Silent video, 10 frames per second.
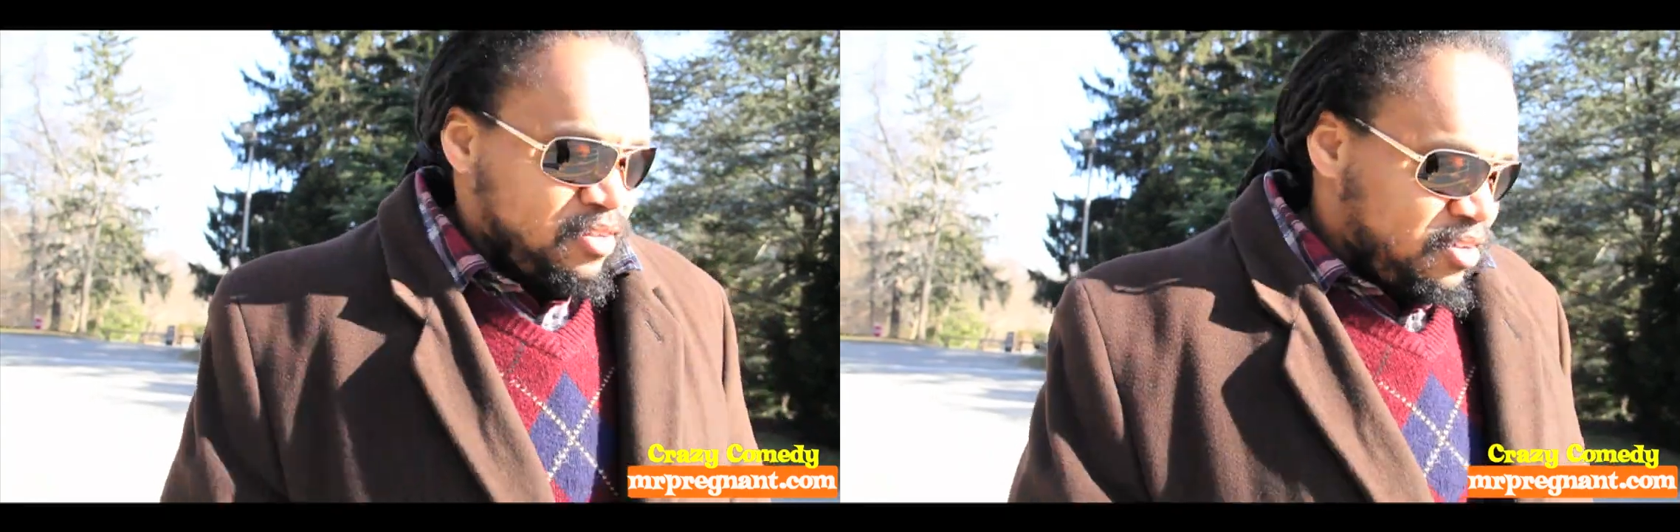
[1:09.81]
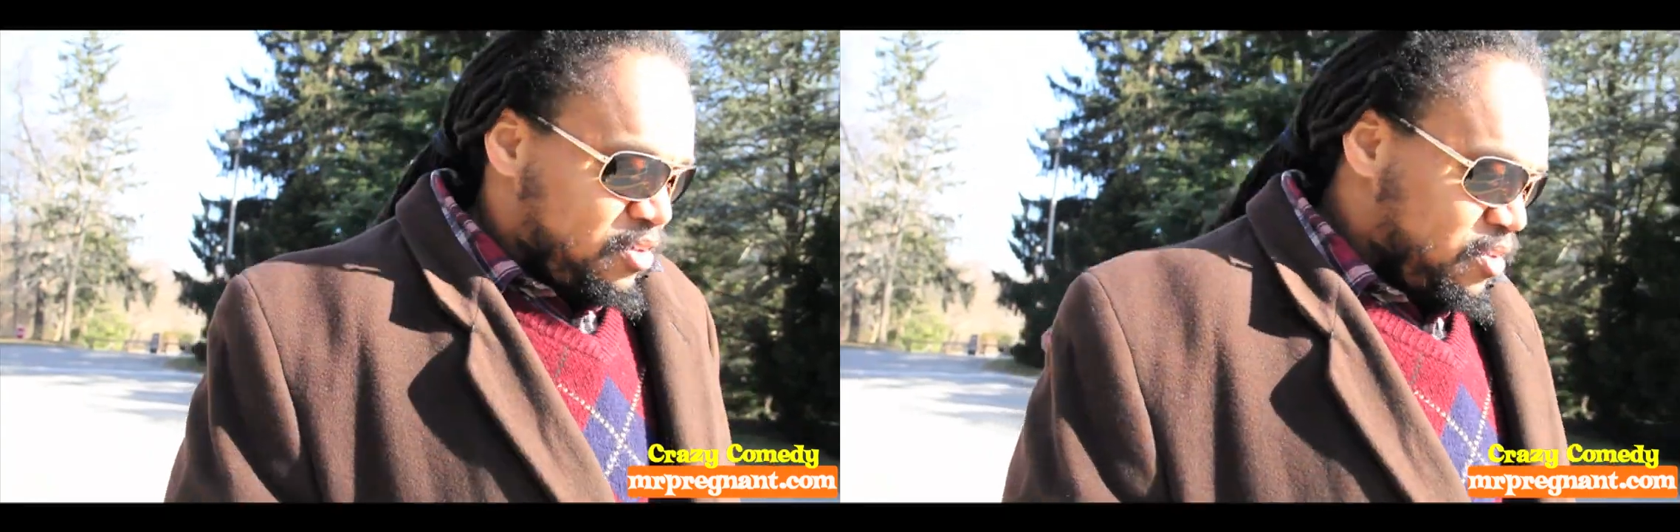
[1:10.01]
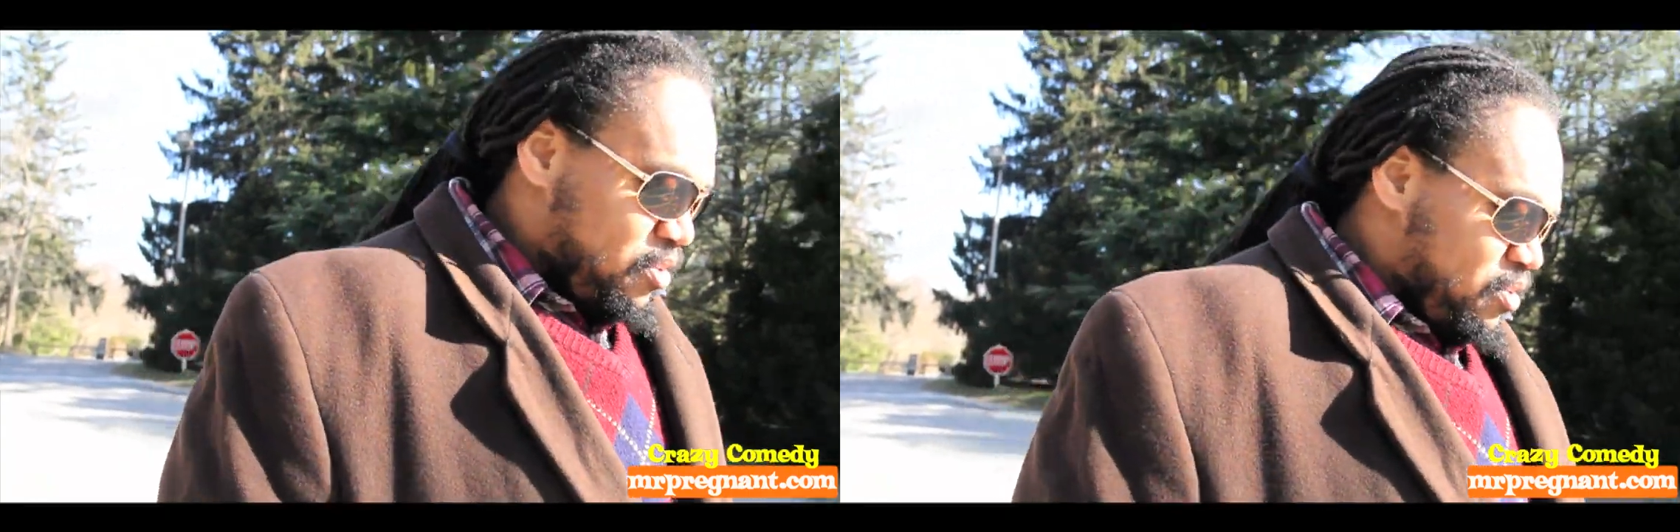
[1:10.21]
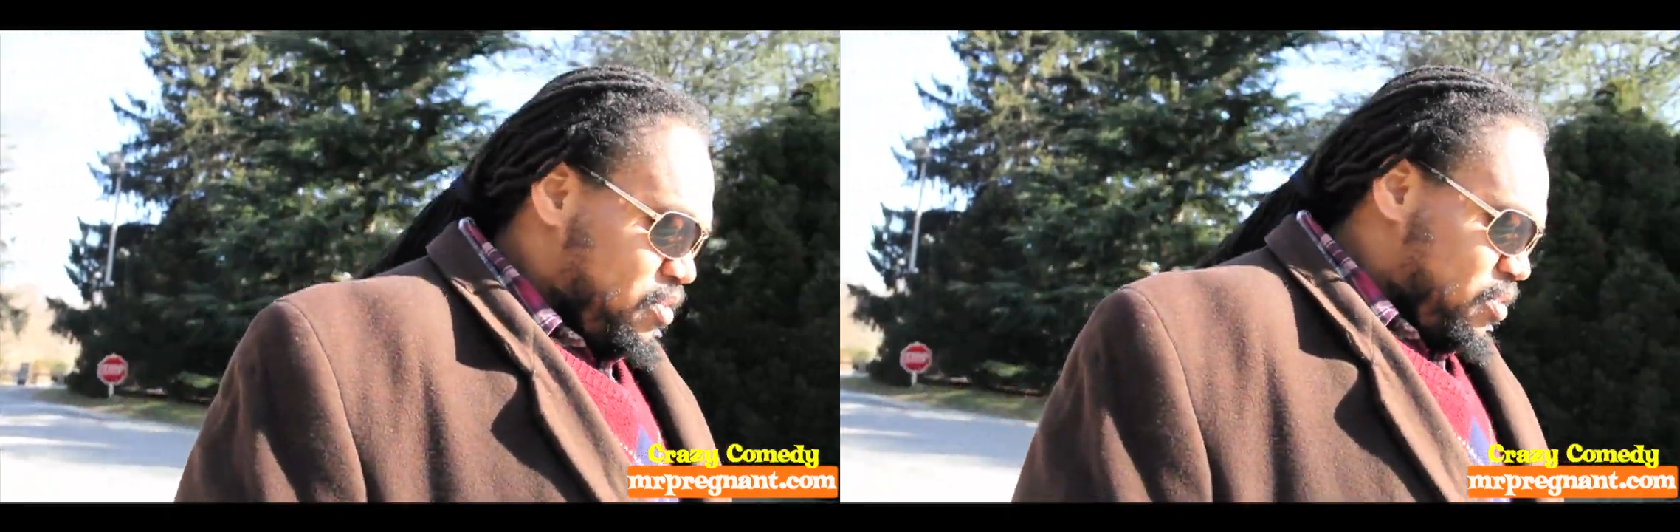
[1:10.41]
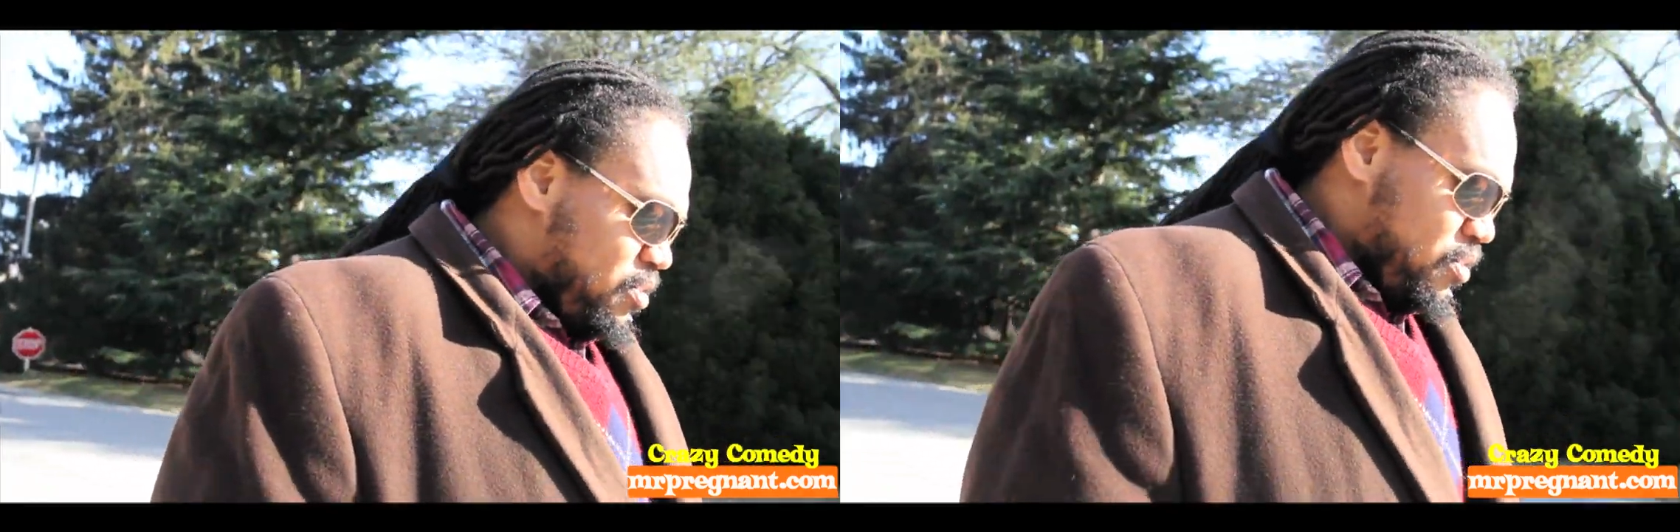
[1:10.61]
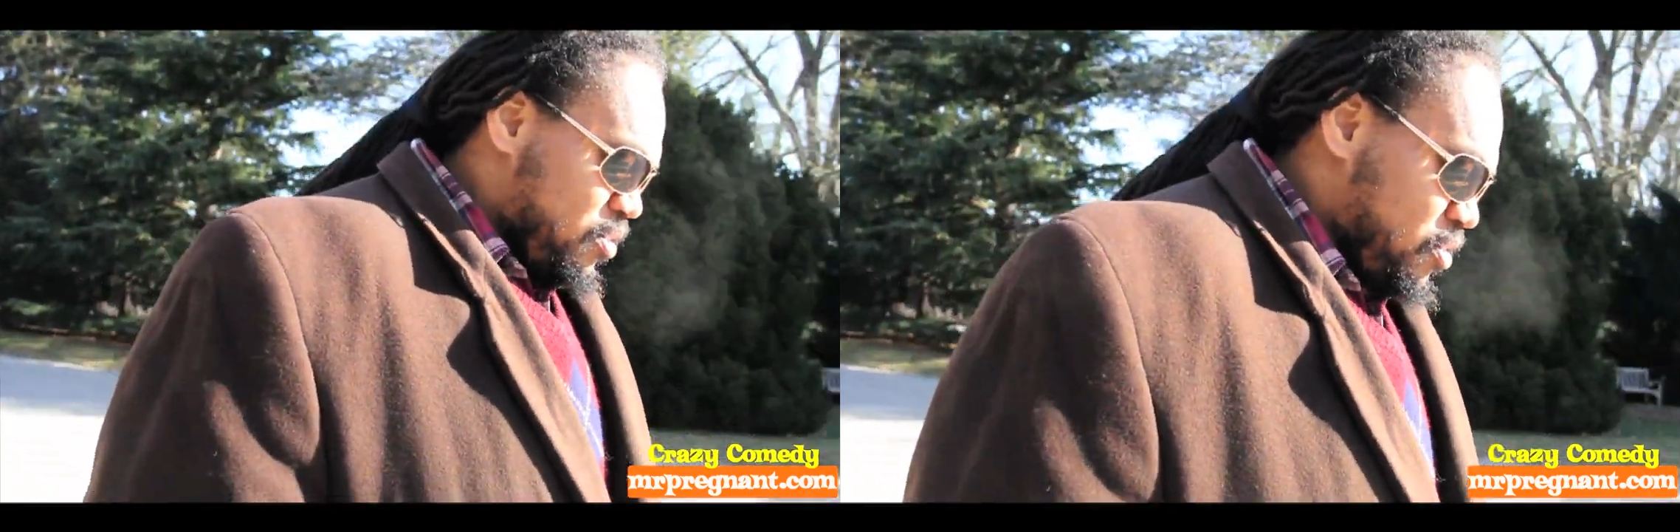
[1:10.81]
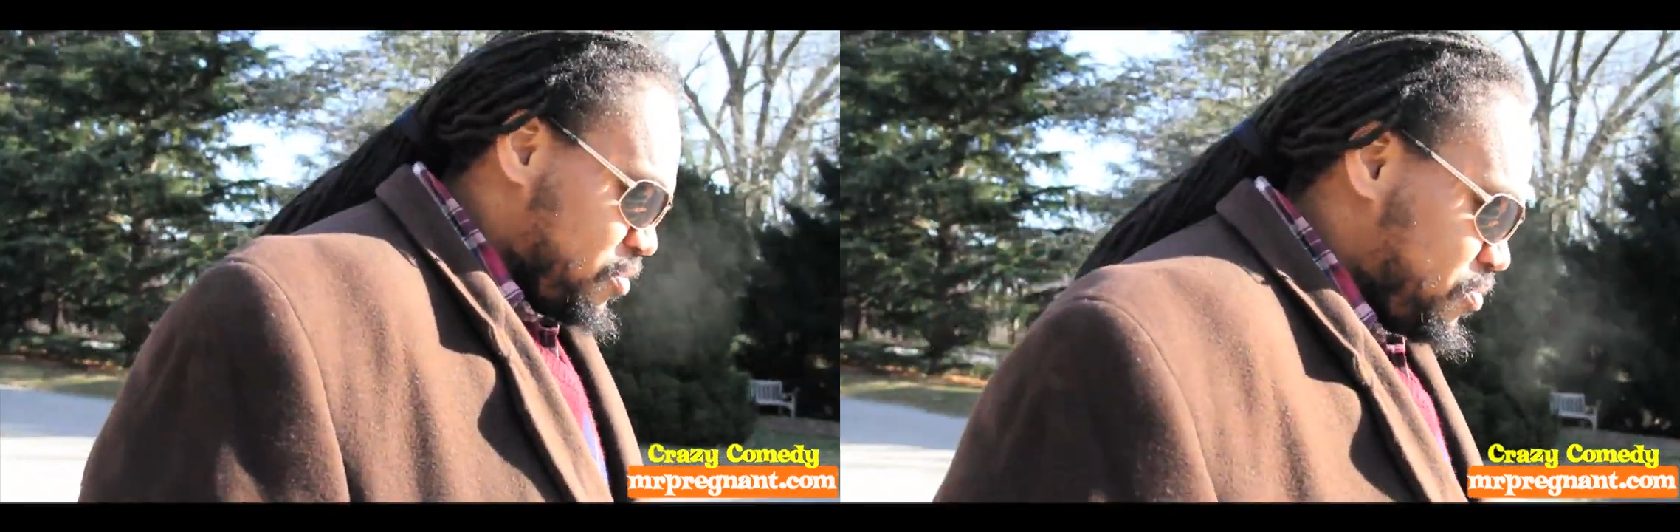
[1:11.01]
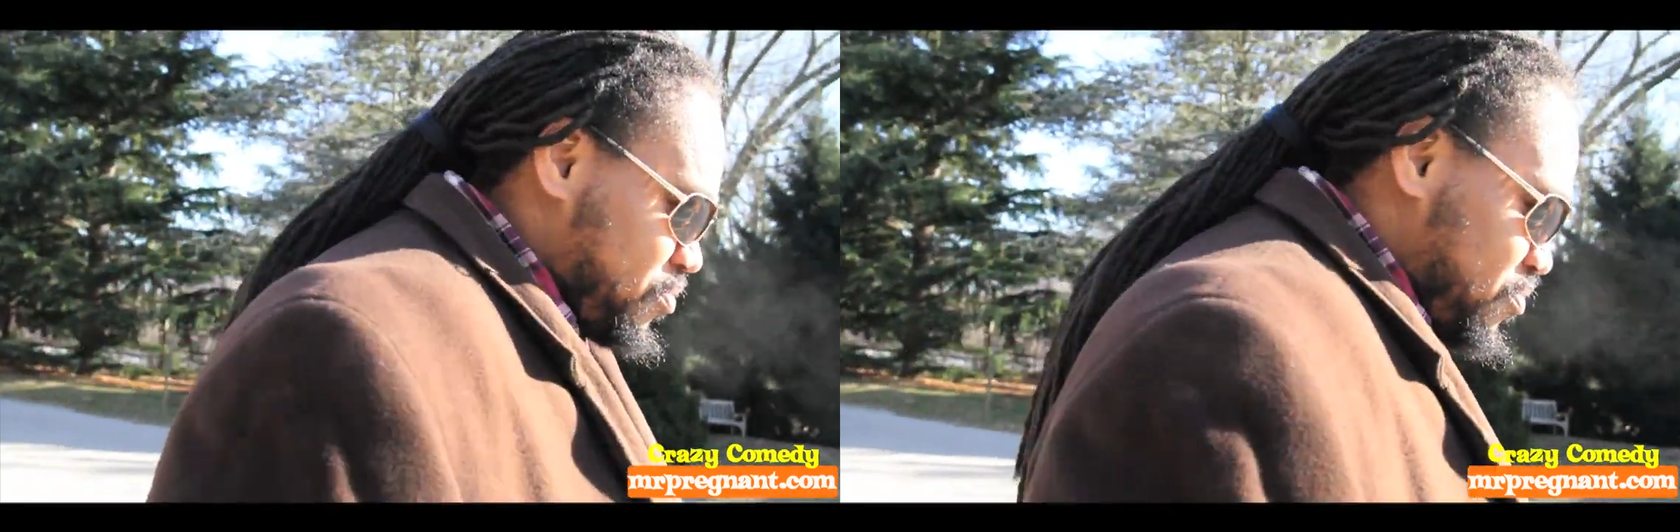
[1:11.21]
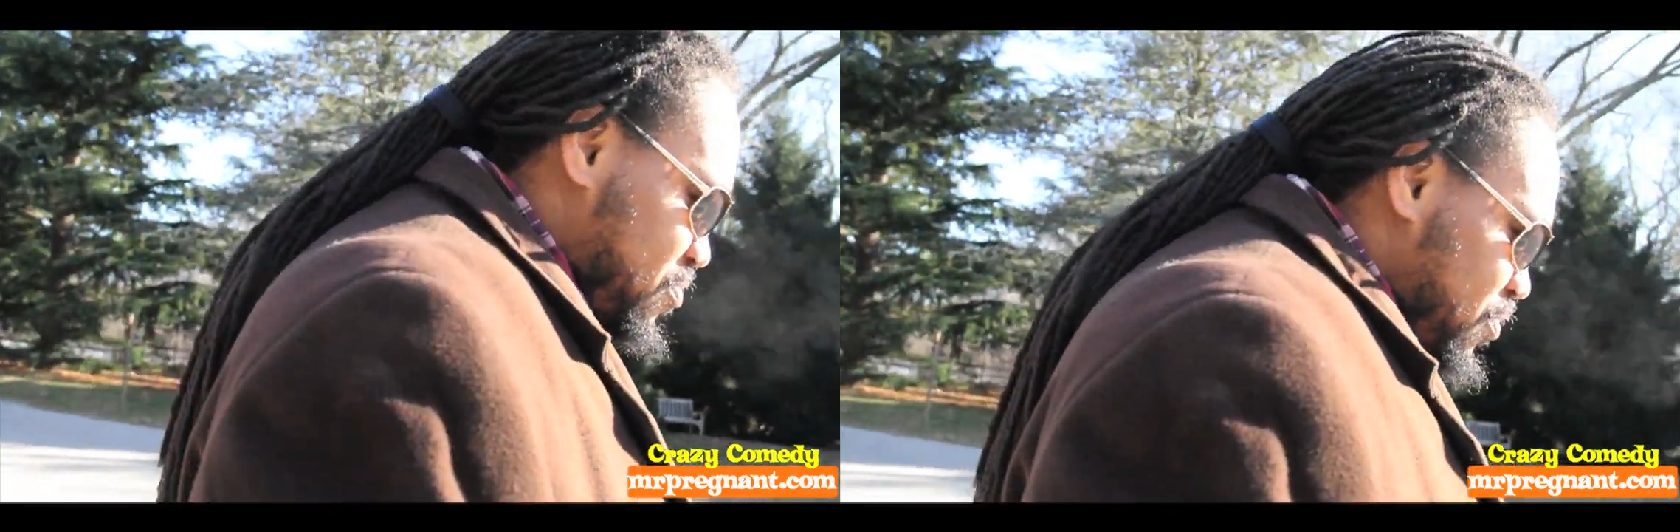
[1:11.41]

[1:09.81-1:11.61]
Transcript: So where'd the horn come from?